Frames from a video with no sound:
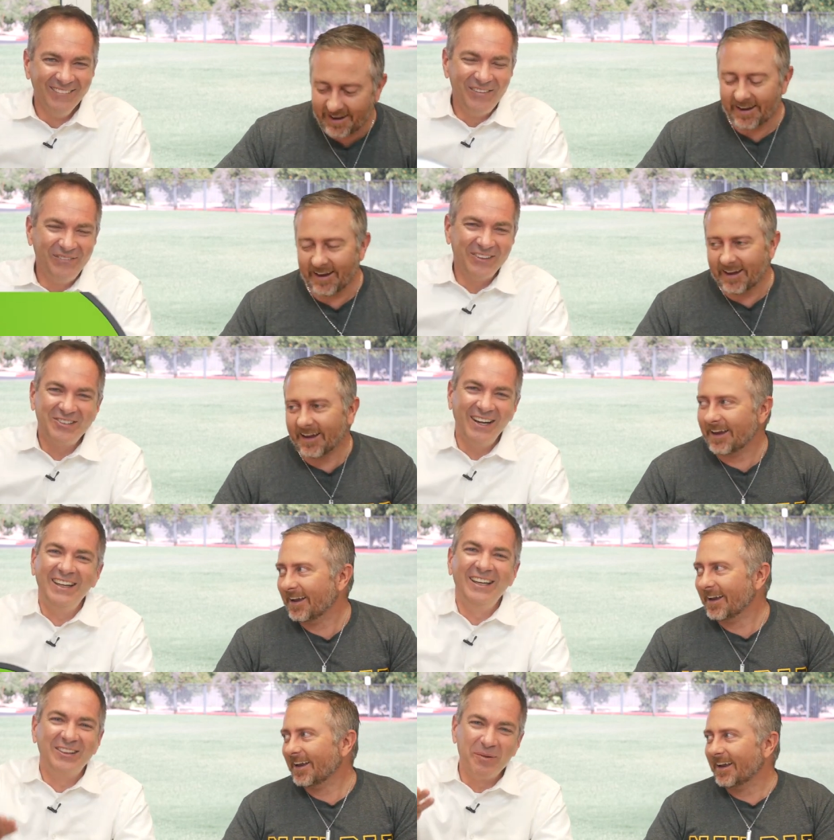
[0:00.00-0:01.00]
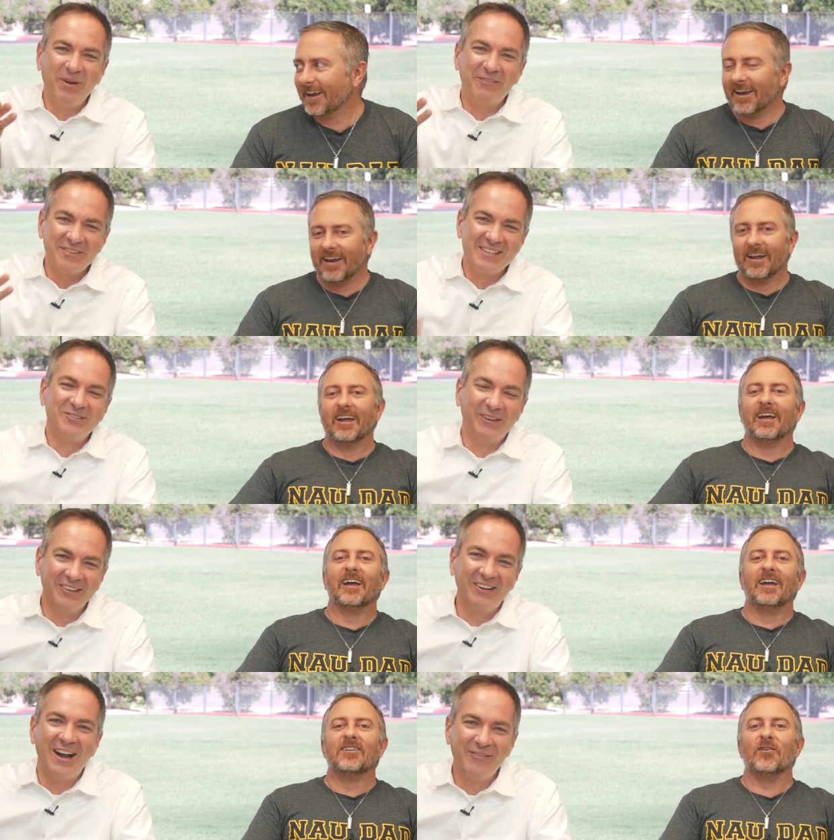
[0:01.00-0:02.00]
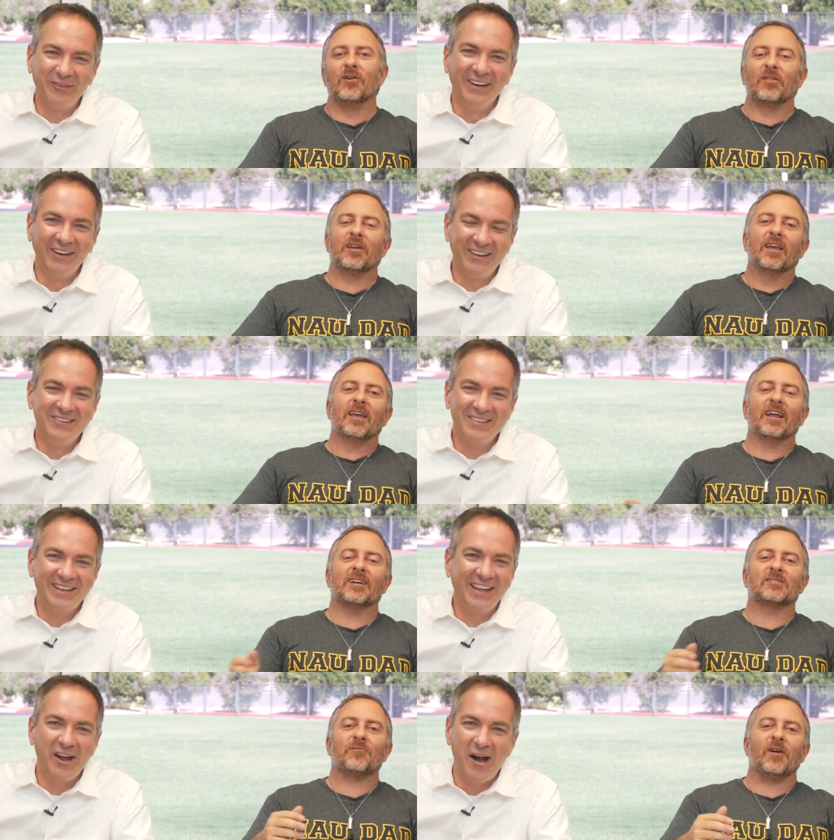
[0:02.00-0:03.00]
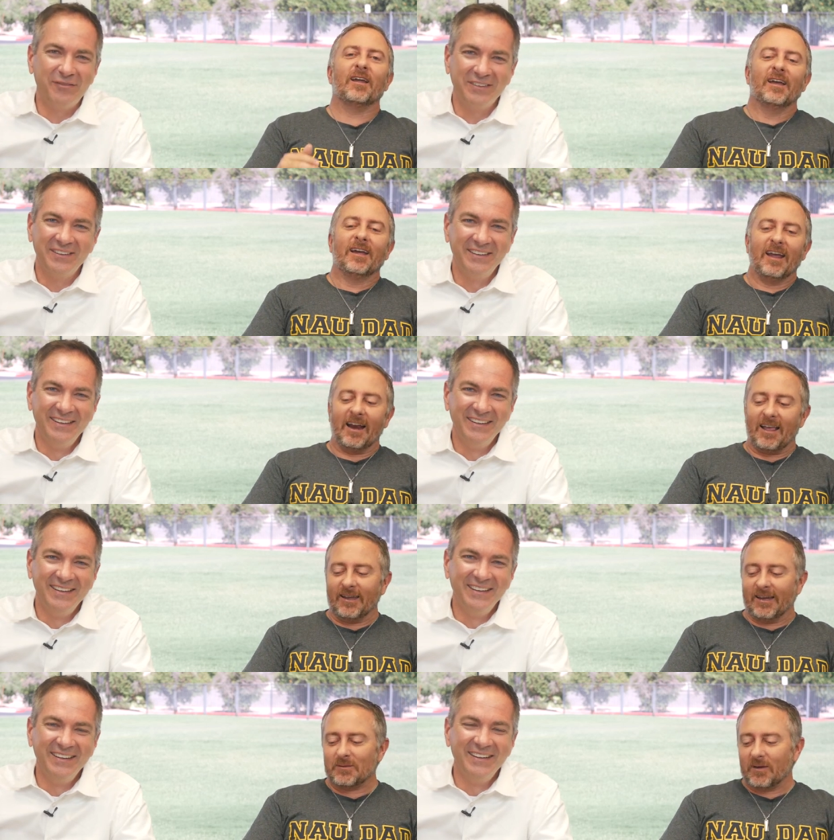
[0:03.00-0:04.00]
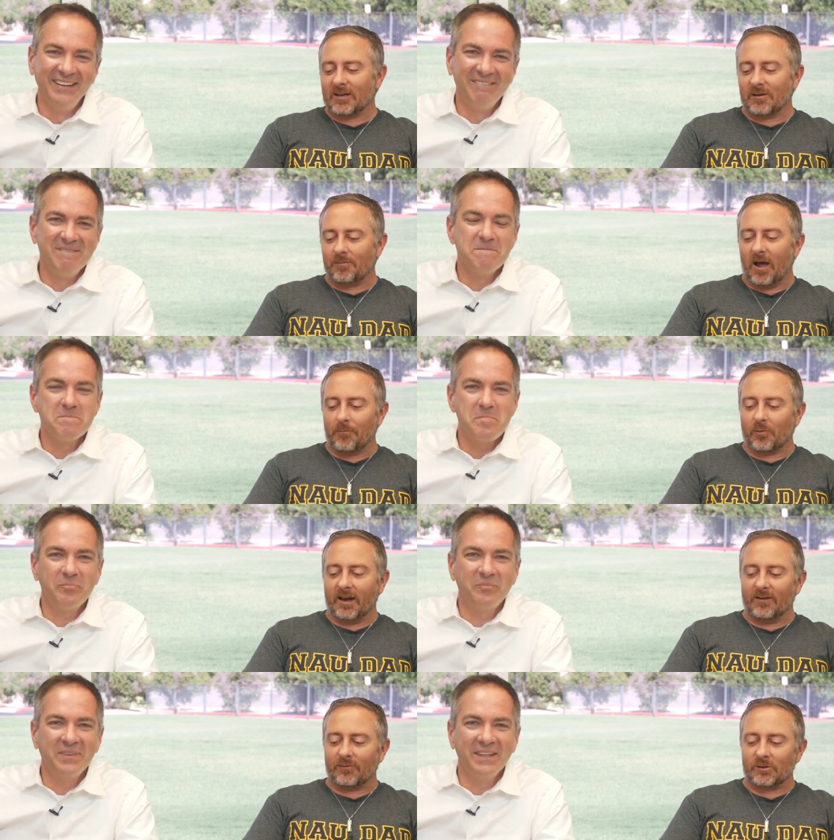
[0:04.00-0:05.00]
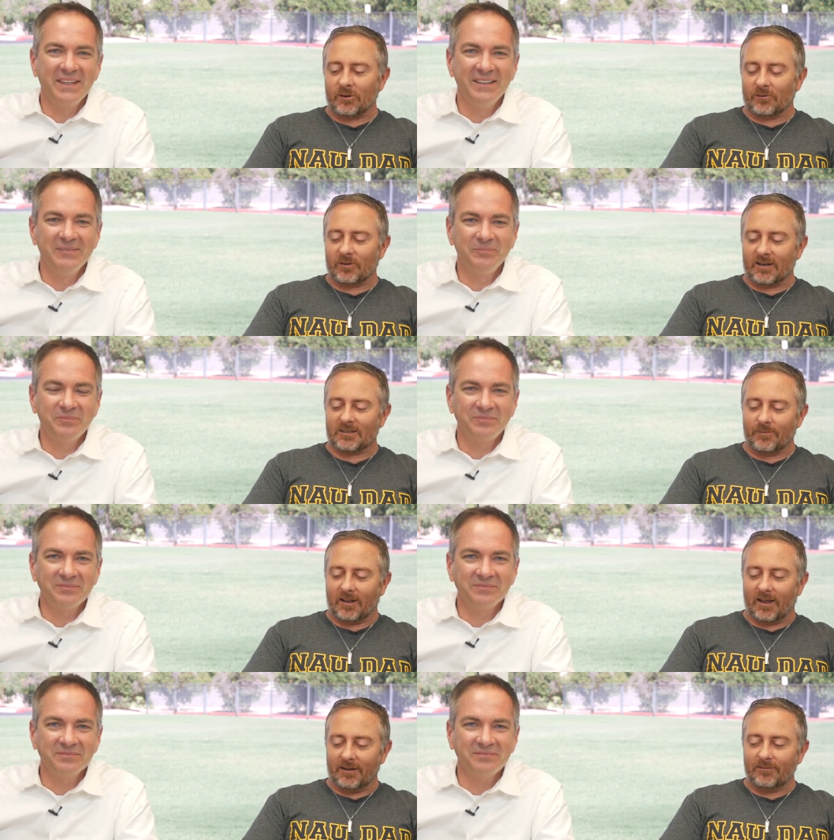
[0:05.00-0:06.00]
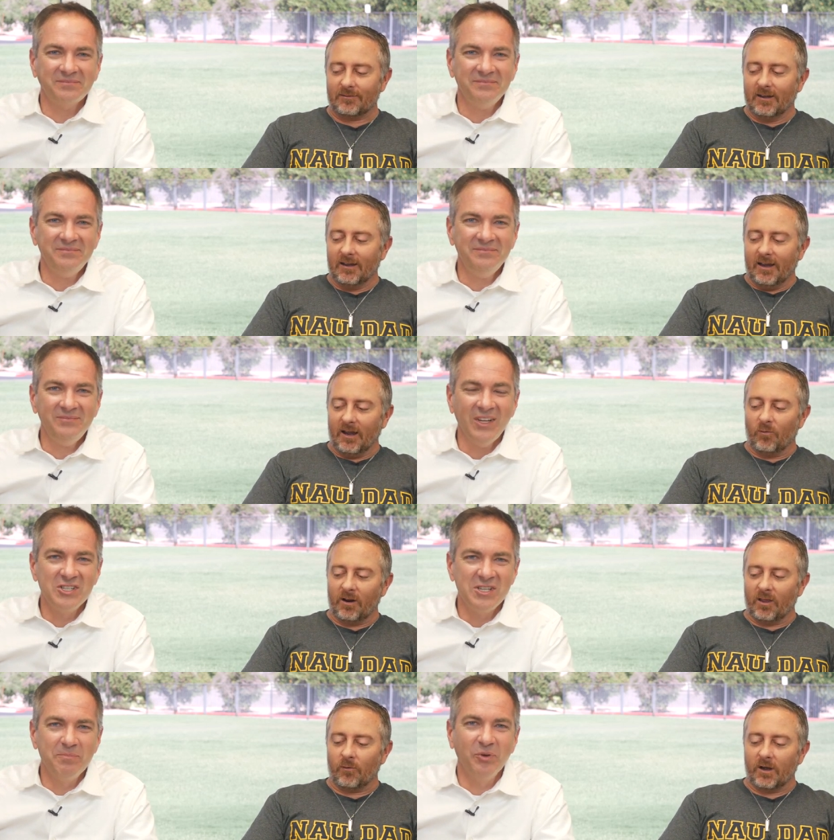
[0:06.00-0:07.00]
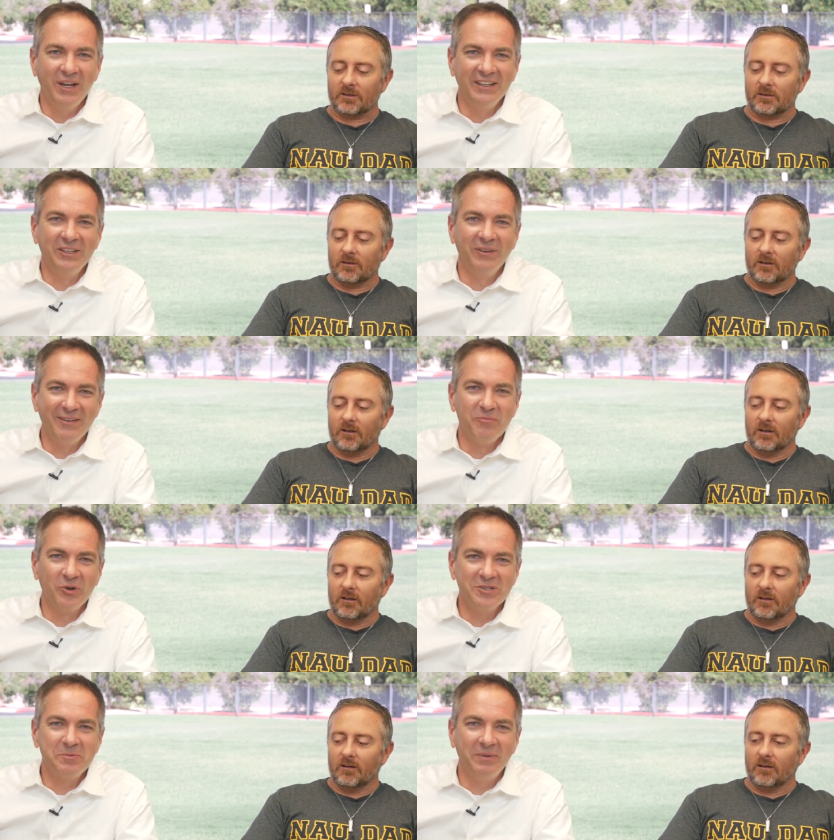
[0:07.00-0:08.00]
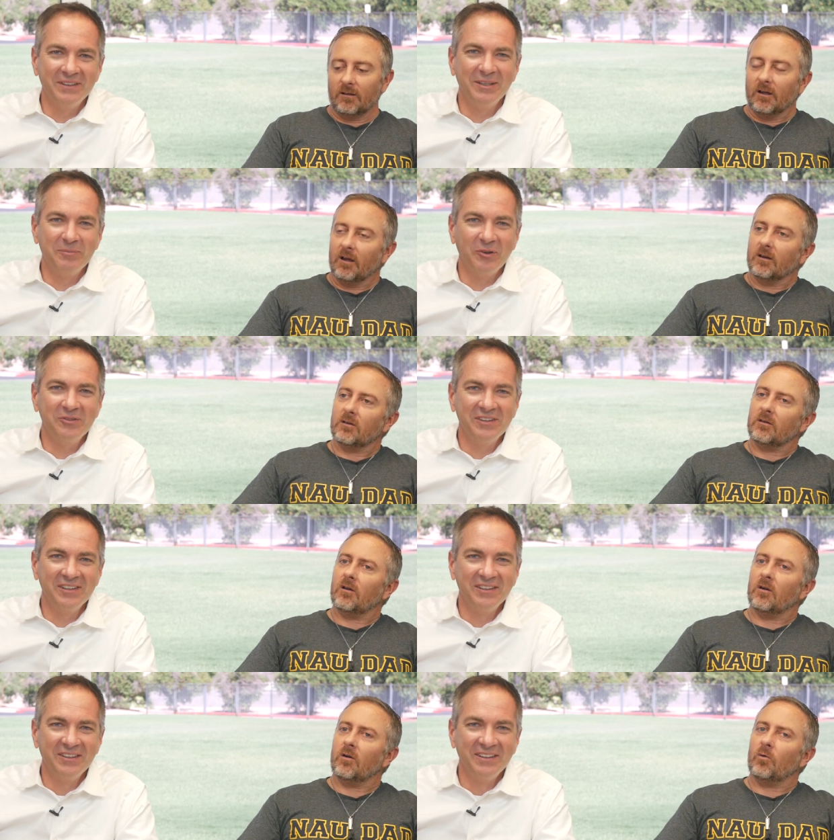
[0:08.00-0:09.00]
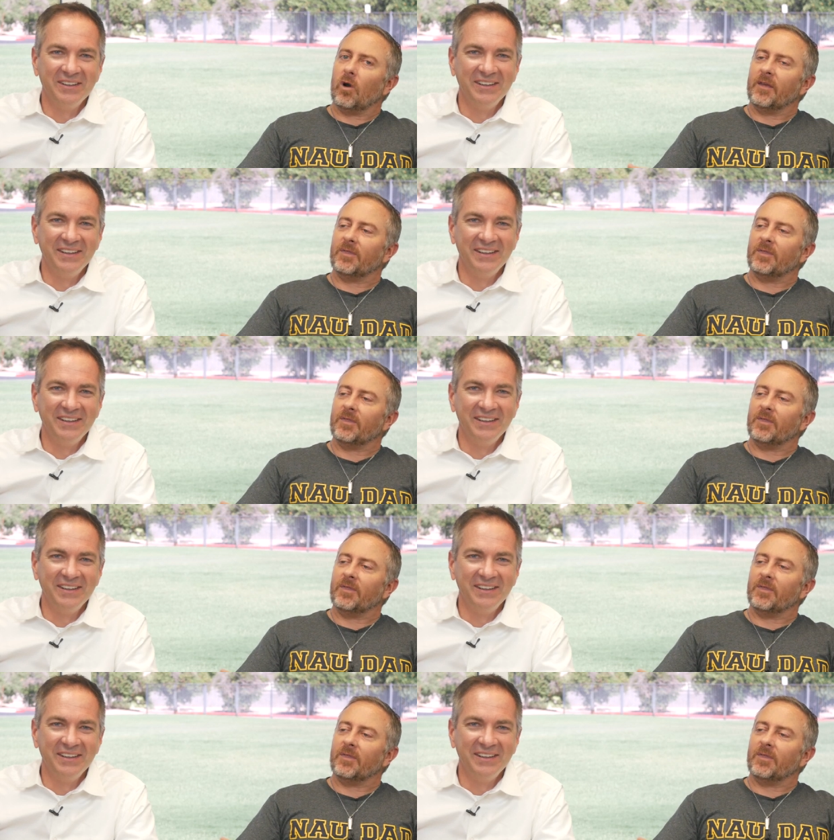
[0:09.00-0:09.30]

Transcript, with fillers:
Speaker 1: People are trying to eat their breakfast and drink their coffee. No, Can you just lay off?
Speaker 2: and I think it's because a mom prayed for certain things in my life. And one she of the prayed ones, that you would have more spit than most. No, I